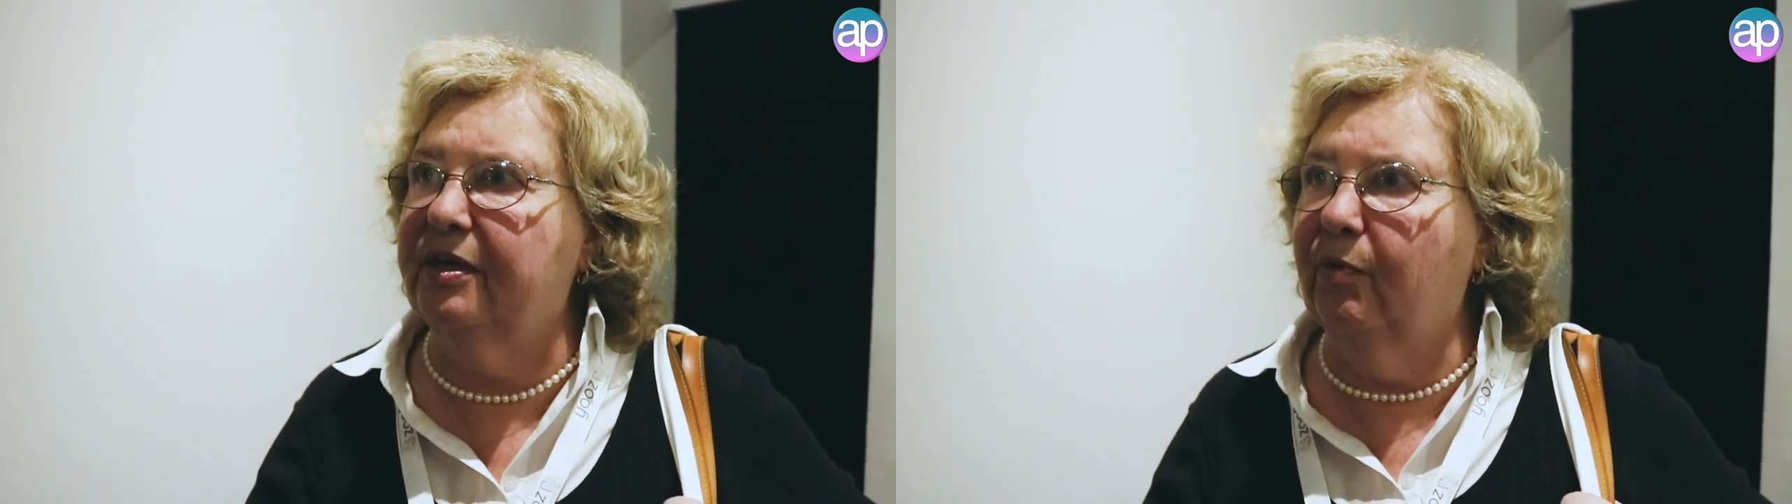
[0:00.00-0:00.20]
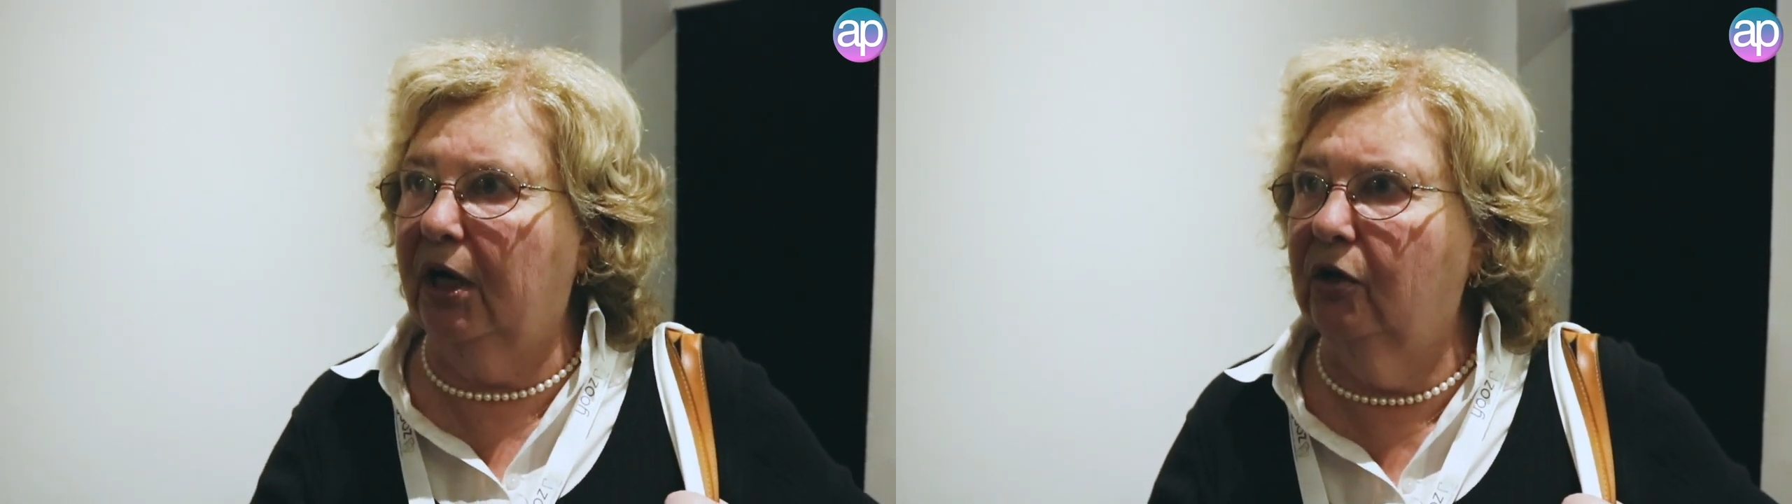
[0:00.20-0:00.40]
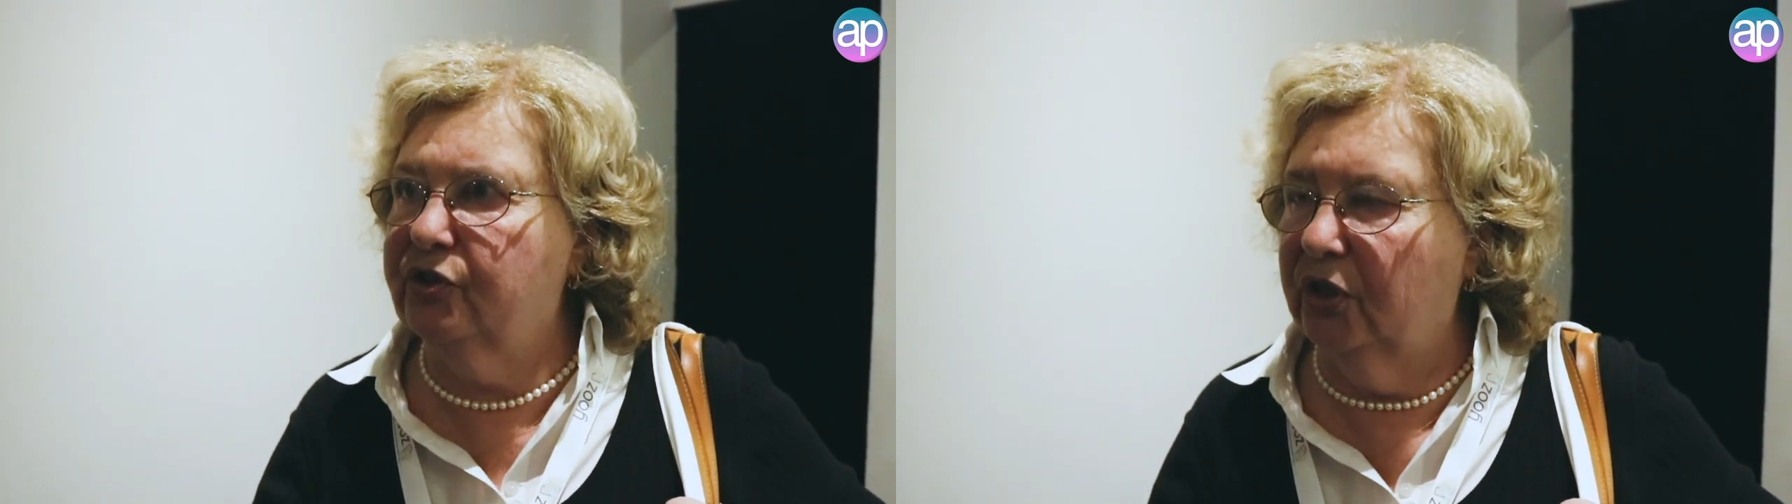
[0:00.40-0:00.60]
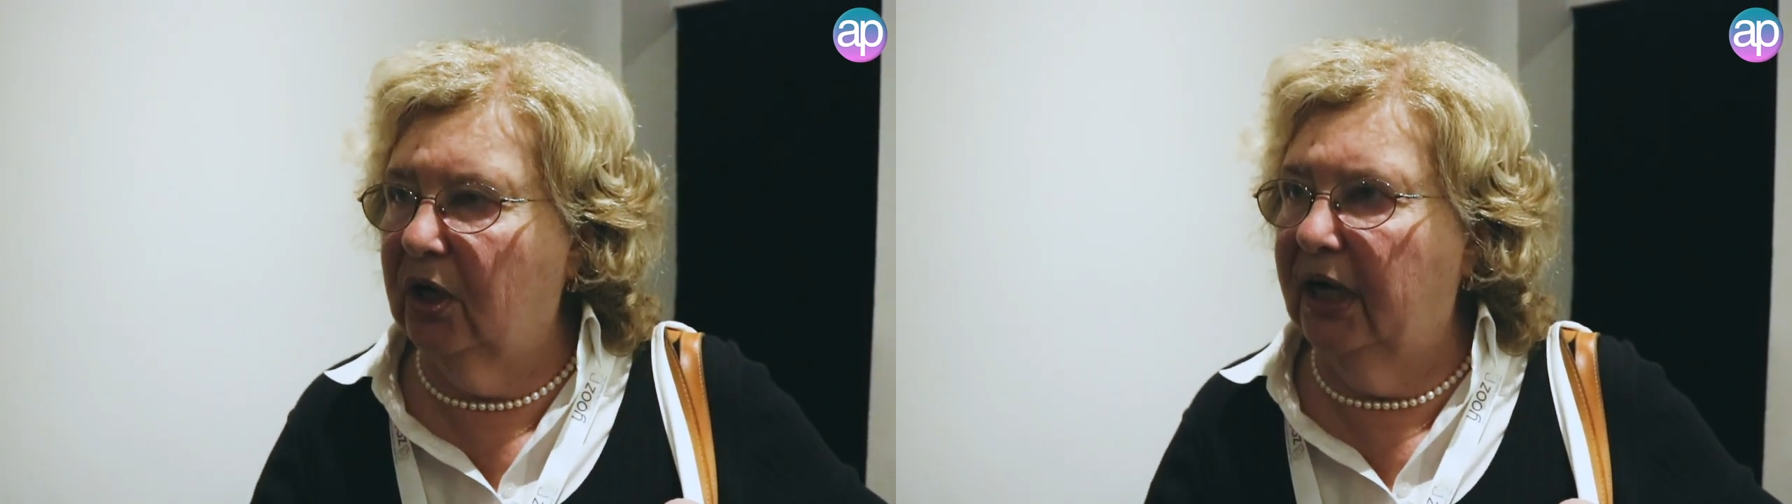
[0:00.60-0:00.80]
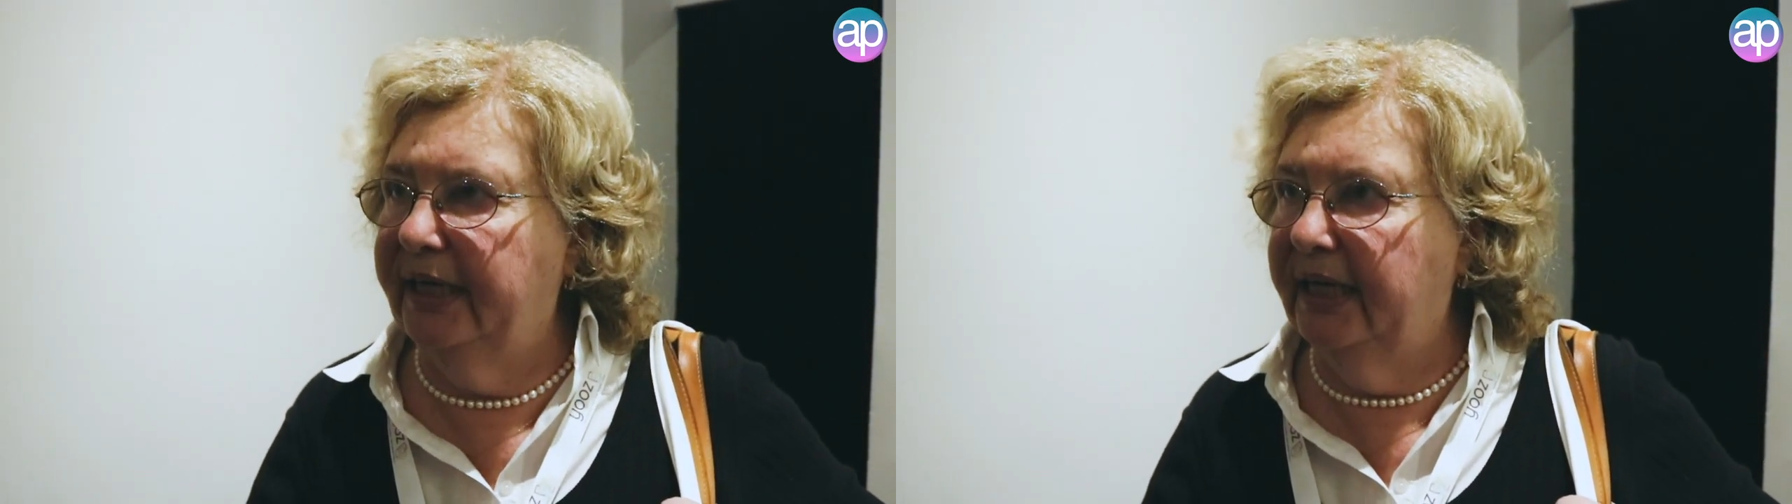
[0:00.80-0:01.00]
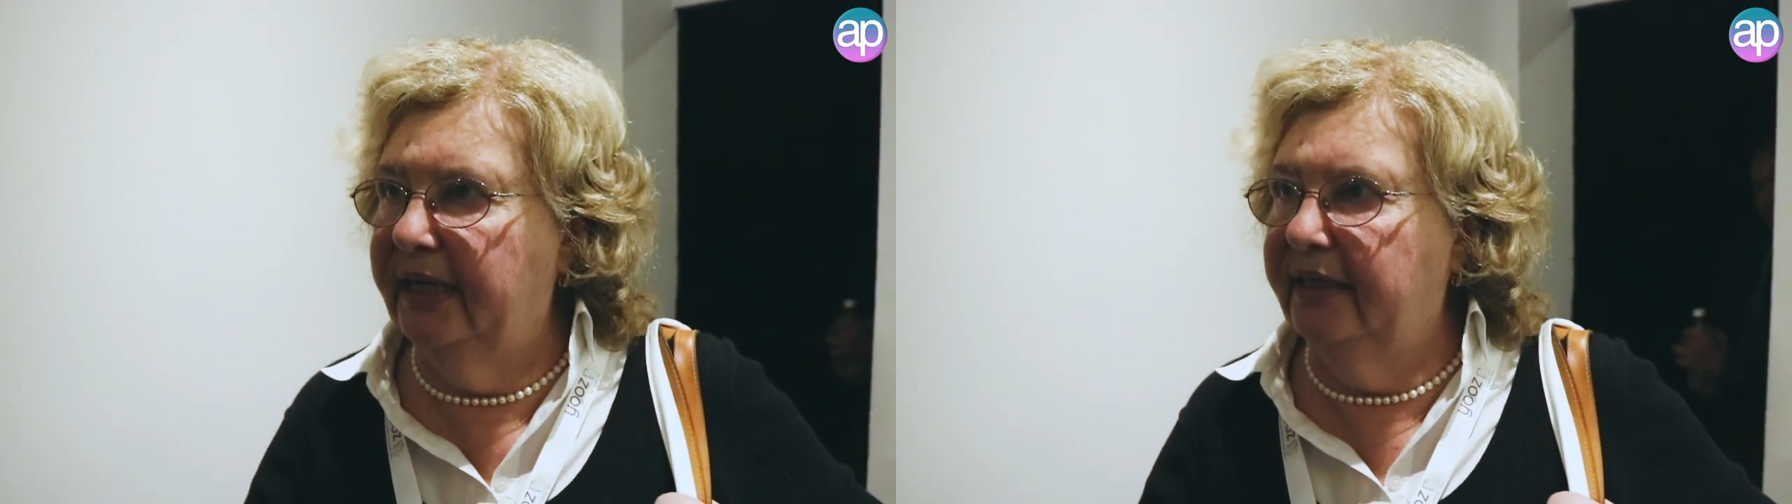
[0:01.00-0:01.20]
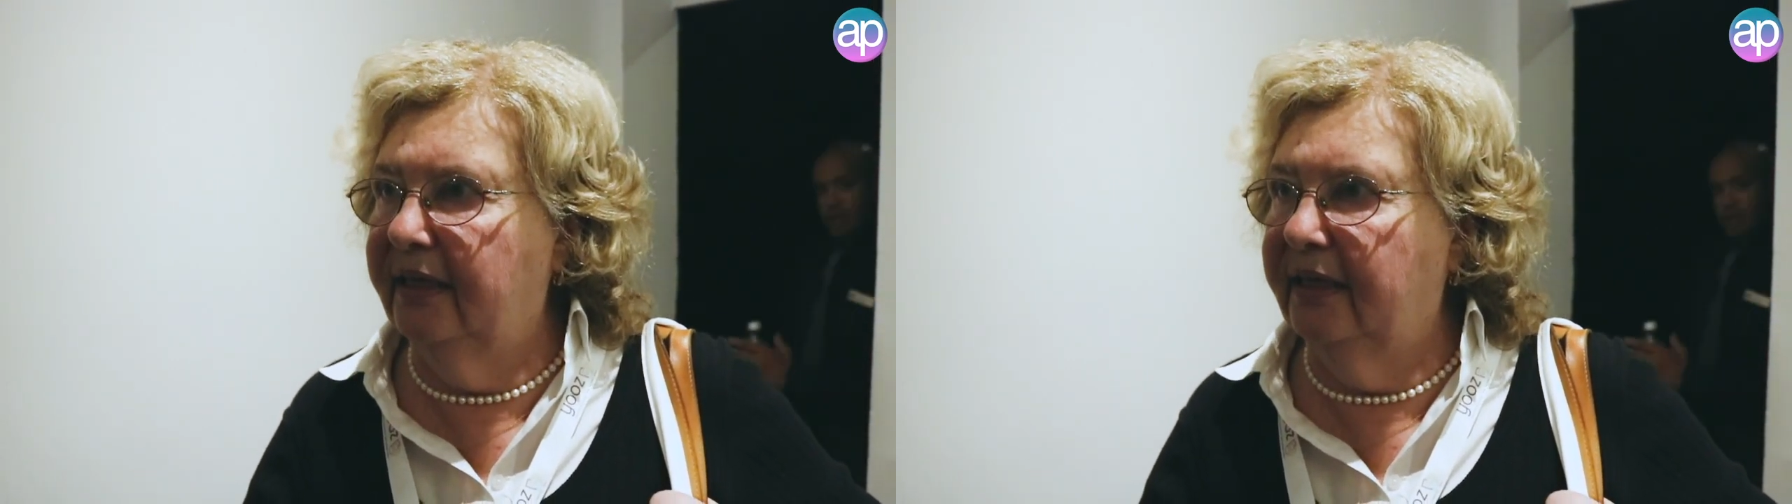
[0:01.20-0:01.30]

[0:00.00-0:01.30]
and what goes on in